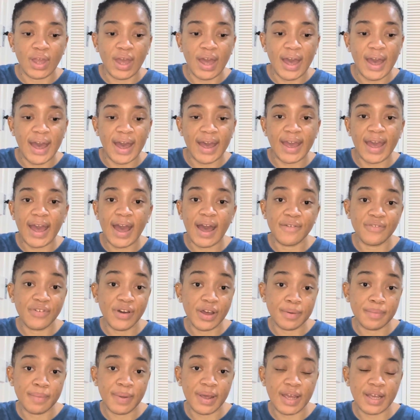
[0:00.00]
I have
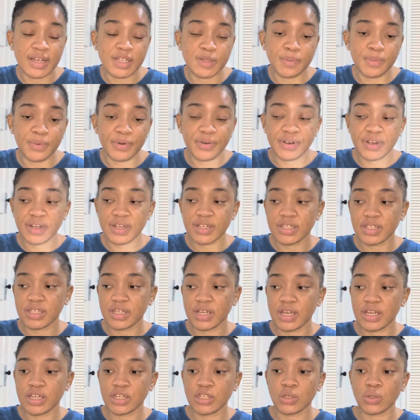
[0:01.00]
had my
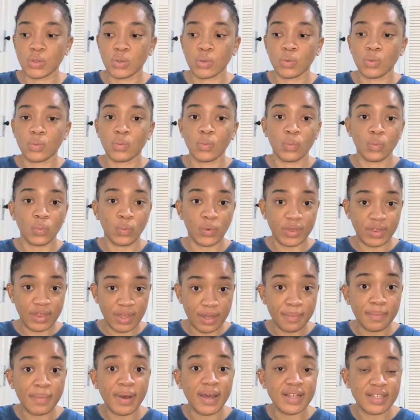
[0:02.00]
experiences
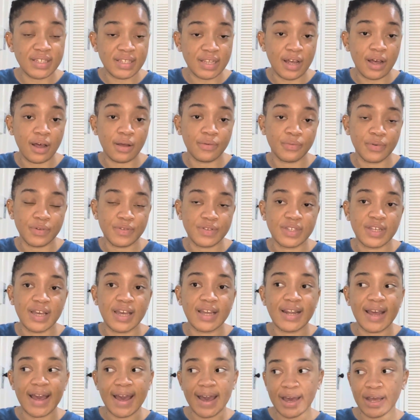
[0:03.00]
within myself with
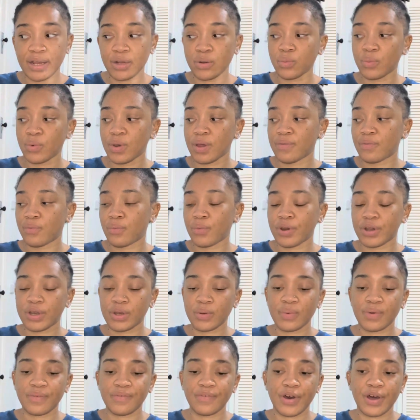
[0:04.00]
skin and with
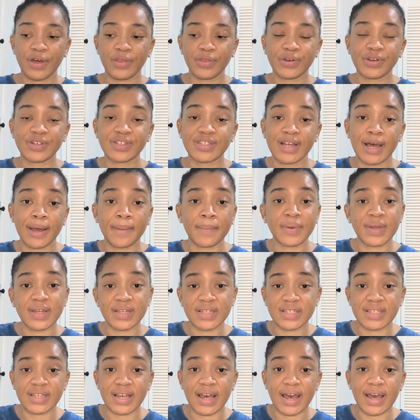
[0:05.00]
working with others. That being
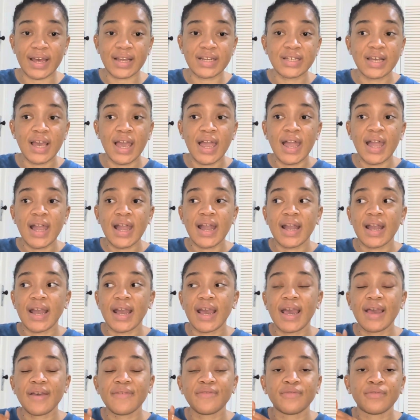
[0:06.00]
said,
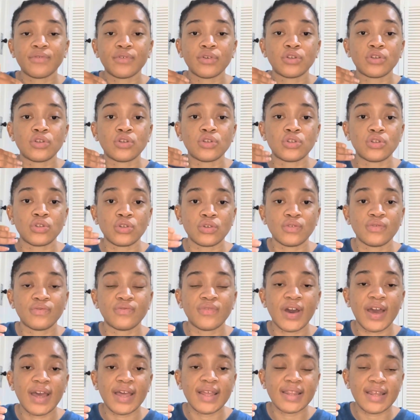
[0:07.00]
if you do
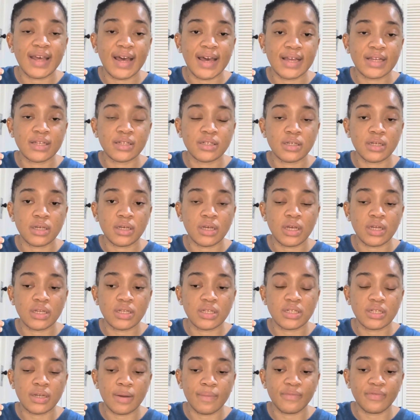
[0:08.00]
find that it's
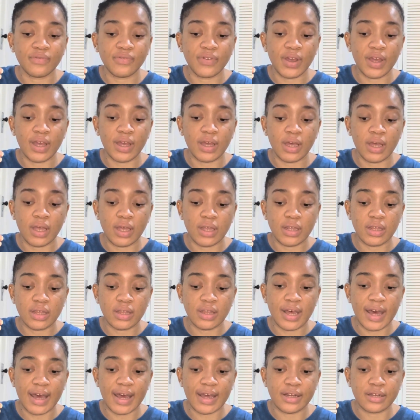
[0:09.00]
something
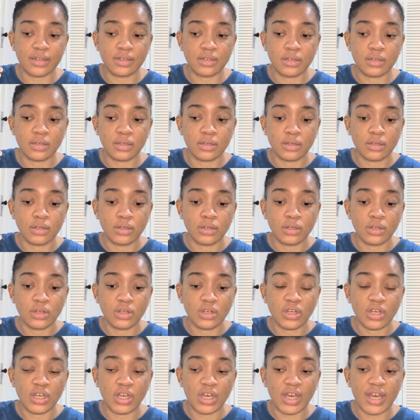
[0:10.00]
that
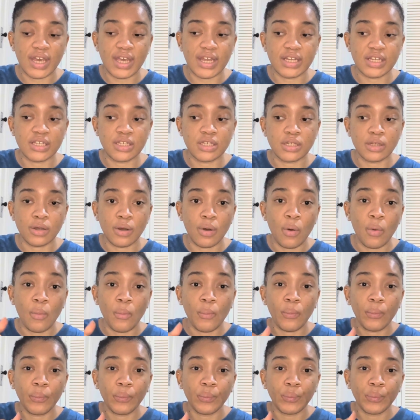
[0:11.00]
it's
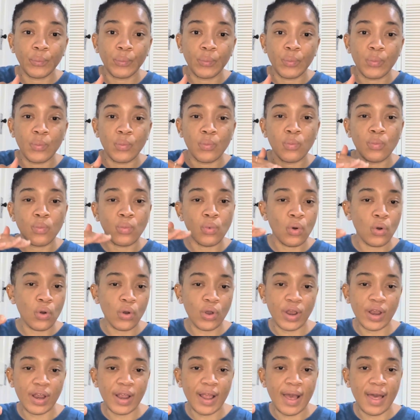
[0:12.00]

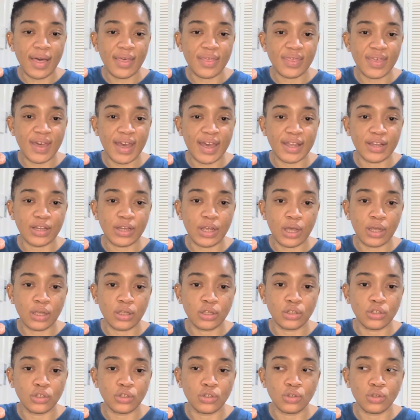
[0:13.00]
more than
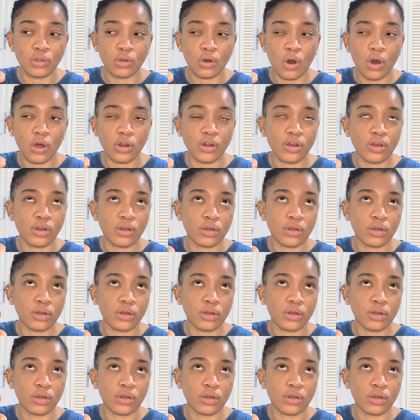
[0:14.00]
on